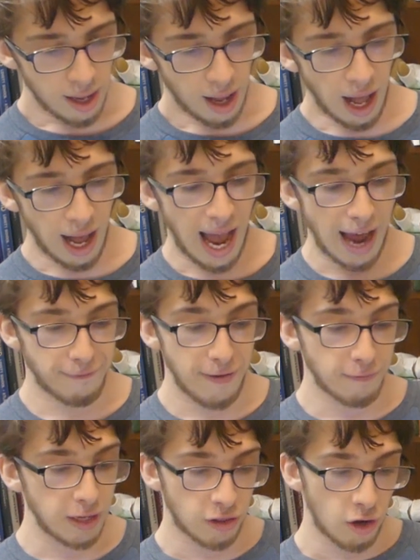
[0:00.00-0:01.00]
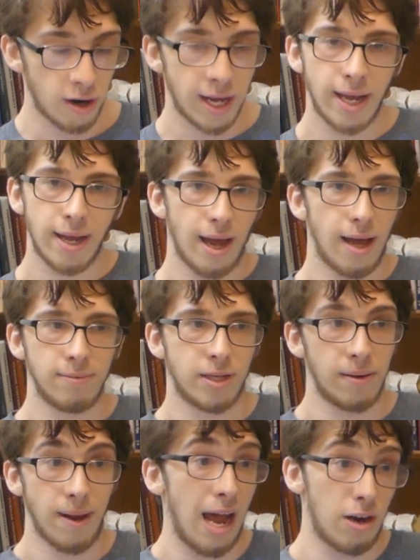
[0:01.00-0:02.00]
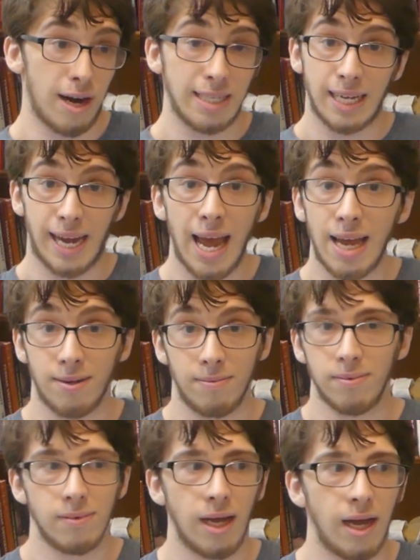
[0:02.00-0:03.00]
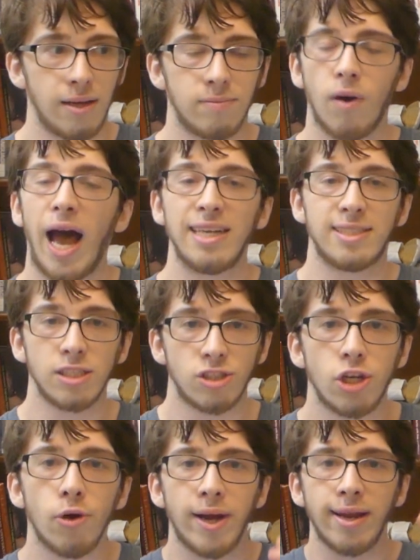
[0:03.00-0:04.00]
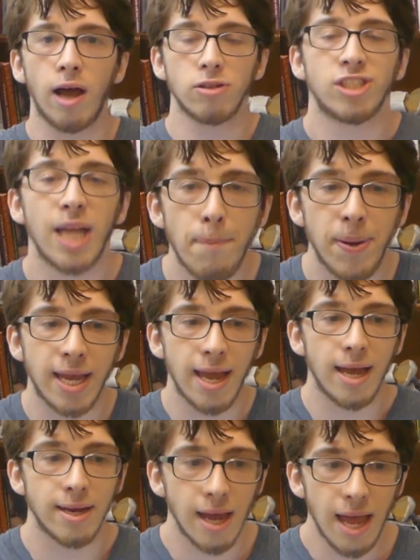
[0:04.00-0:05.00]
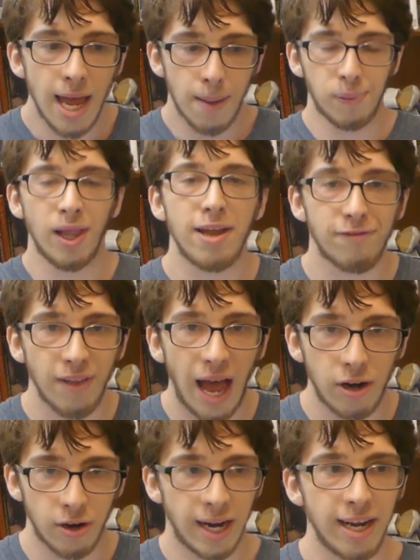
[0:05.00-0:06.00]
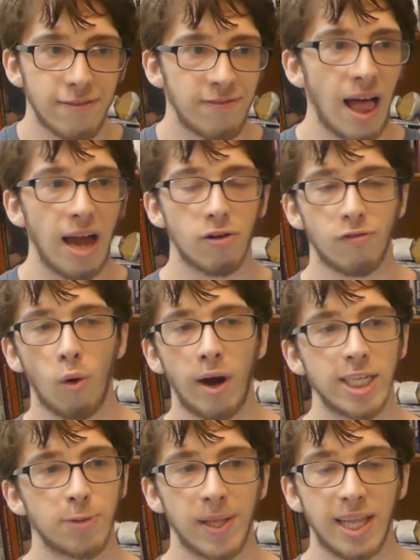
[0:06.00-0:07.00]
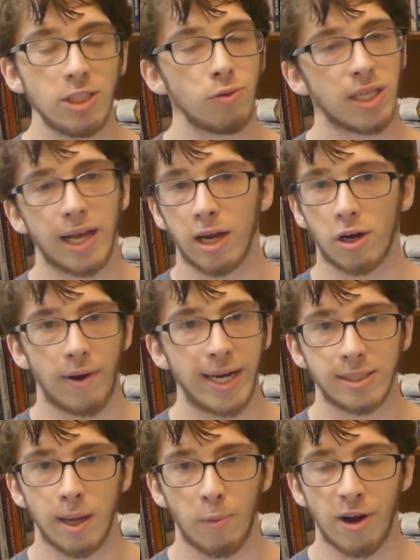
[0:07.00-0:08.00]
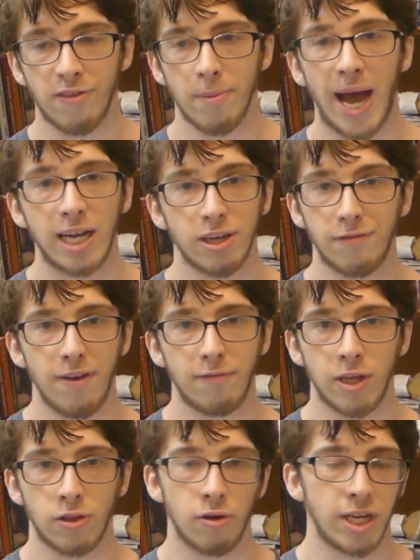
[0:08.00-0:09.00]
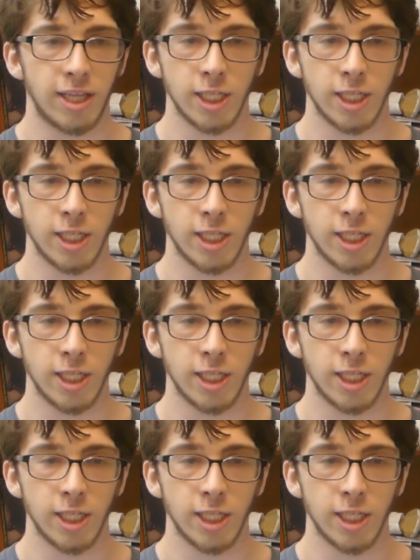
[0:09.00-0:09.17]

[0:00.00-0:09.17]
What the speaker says: At 15-30, Alcaraz again, as he's doing now, stepping in and playing flatter, hitting flatter forehands. But this was like a great summary of the match at 15-30.